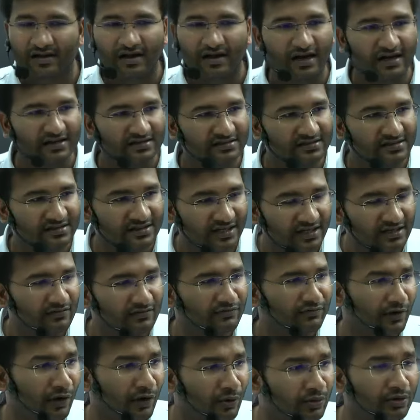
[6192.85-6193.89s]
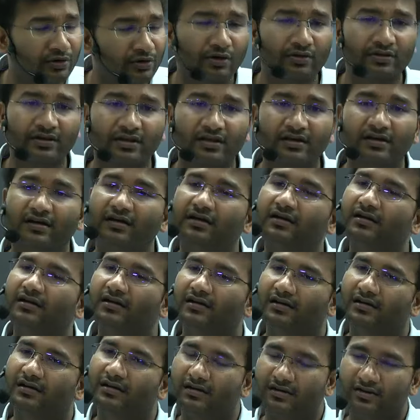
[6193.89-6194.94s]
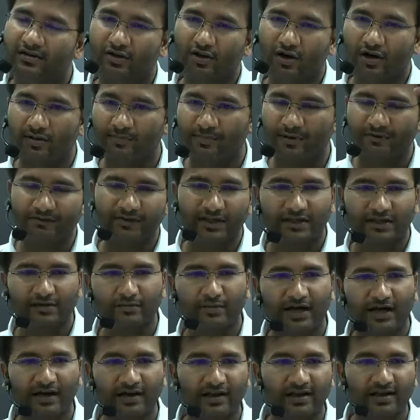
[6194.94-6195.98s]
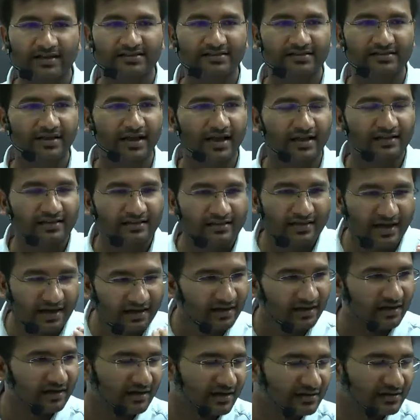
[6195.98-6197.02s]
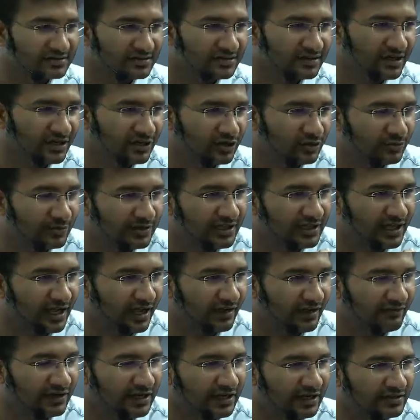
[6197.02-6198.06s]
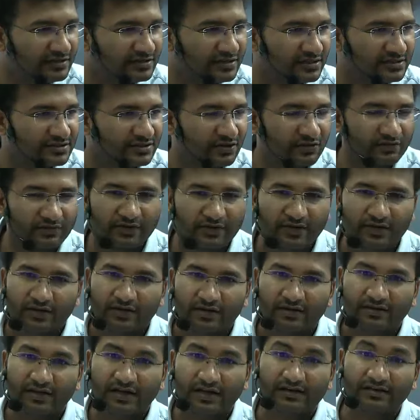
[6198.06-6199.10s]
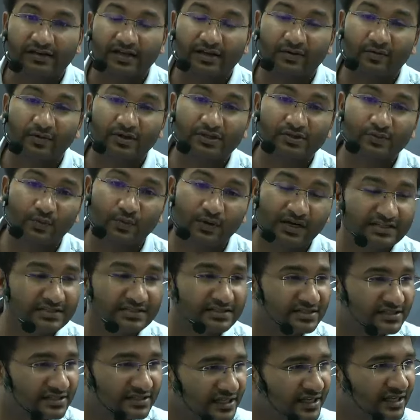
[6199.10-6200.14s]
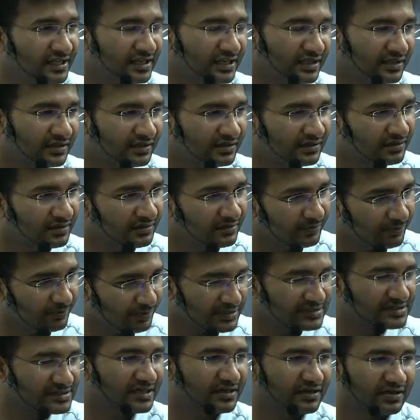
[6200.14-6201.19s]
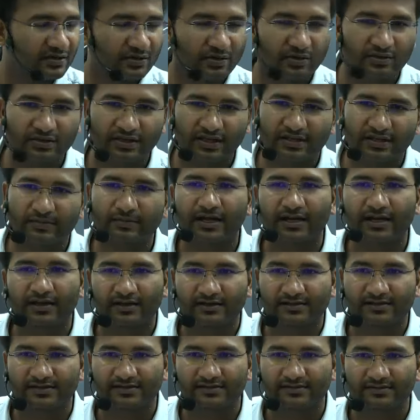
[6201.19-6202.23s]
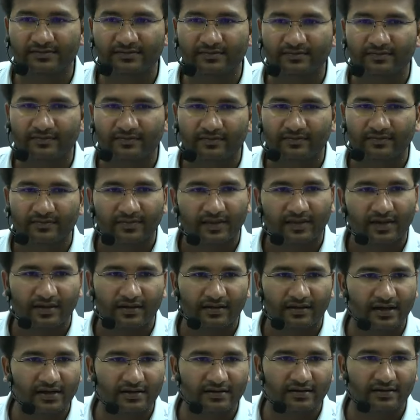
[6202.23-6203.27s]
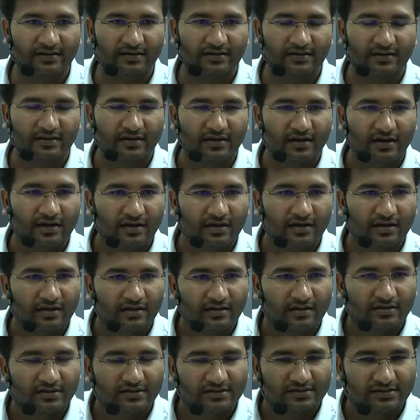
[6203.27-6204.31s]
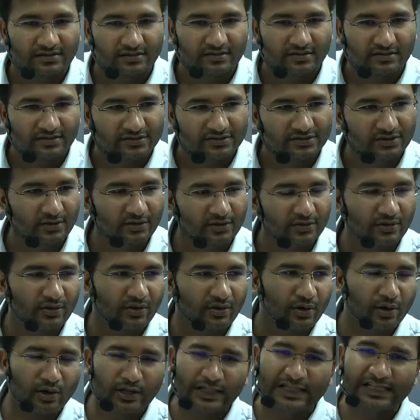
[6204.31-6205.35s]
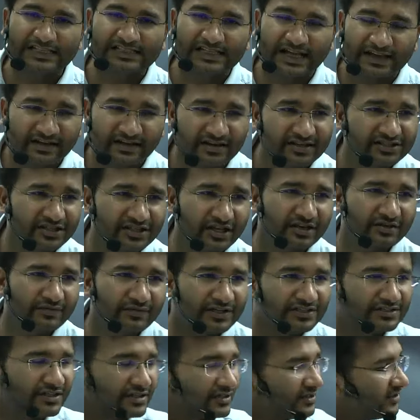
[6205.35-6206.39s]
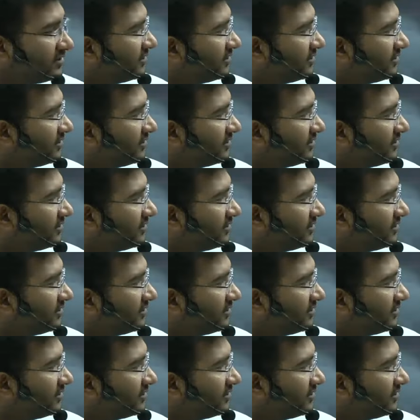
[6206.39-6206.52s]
are still found on the top of the Himalayas, and that are considered to be the evidences of that there was one sea present on the Himalayas. Right? So all these accretionary wedges